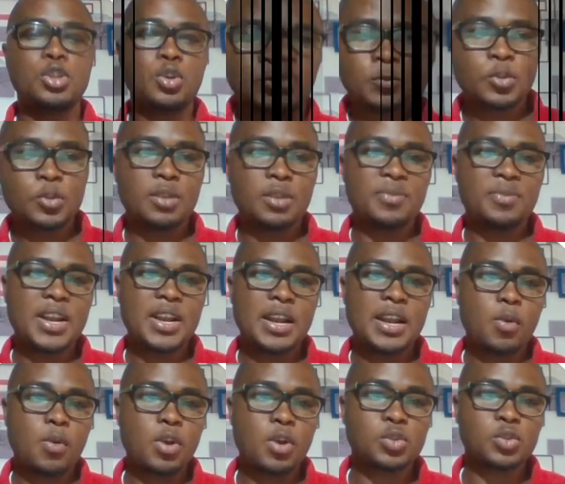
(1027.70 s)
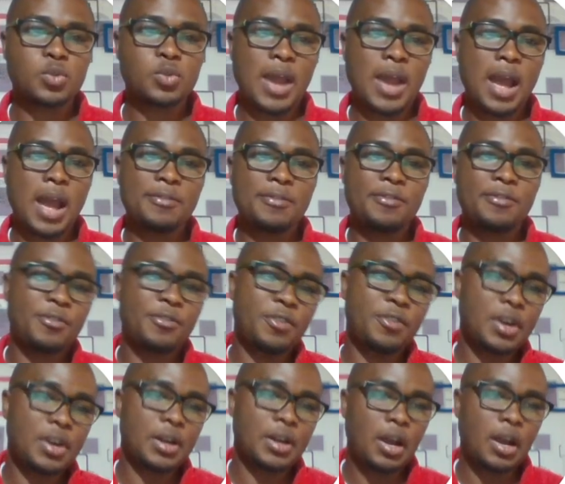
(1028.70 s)
So you find out what we have
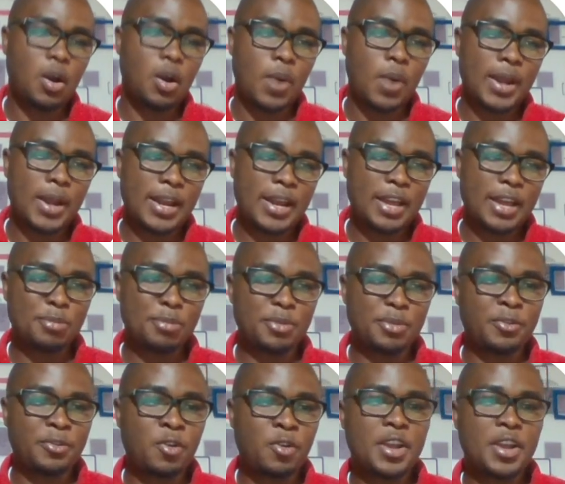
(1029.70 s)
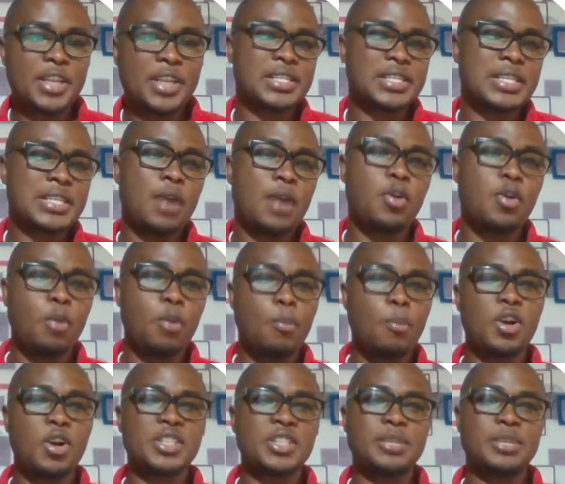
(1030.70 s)
on one line before is now on
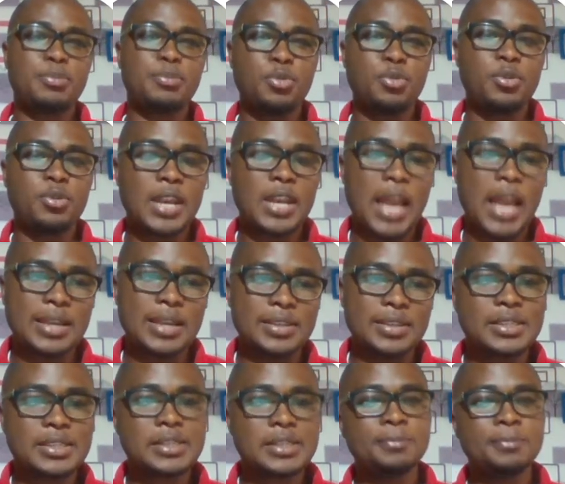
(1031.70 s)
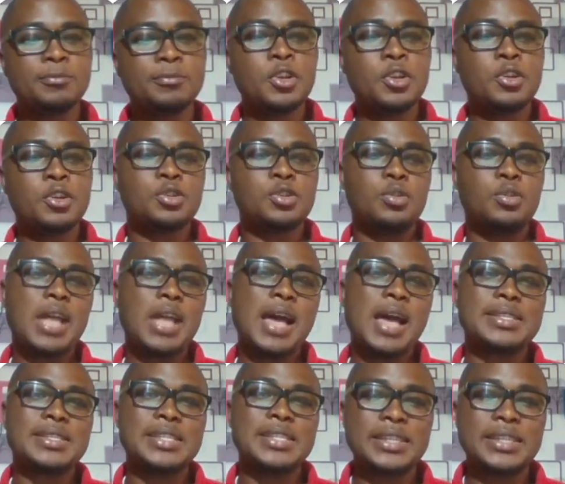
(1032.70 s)
multiple lines. So
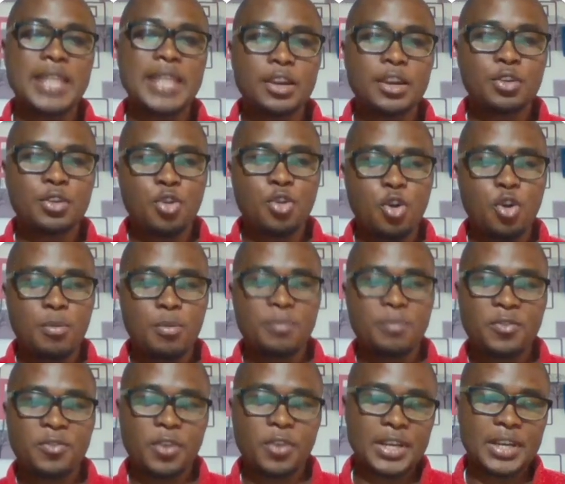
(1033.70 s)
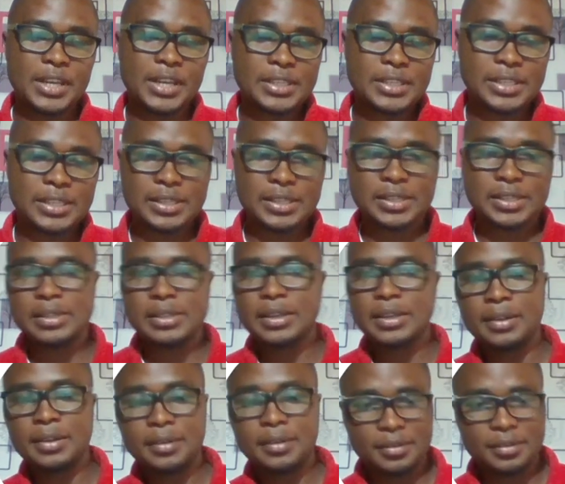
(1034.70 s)
that's the take home for this
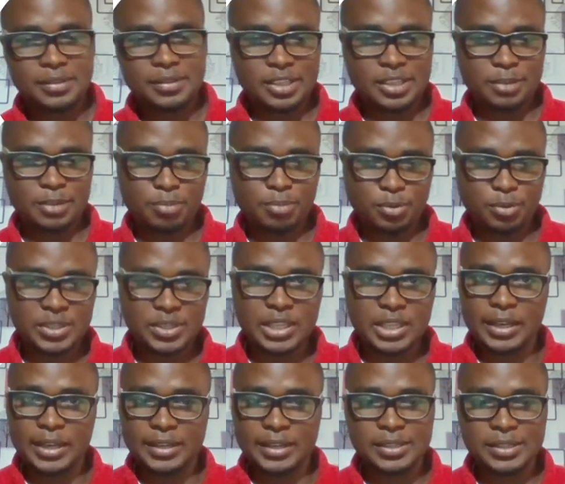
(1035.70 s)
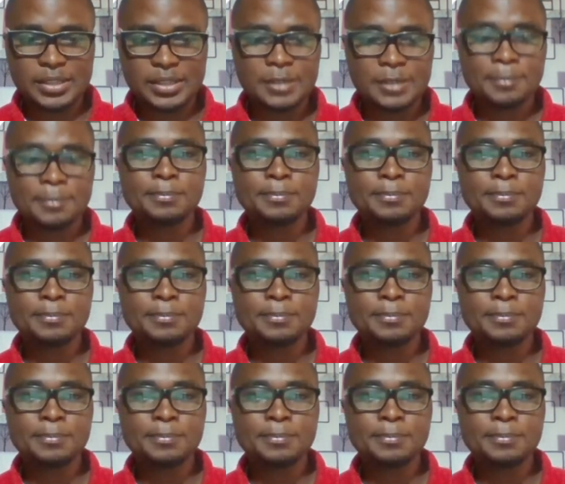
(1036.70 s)
simple series.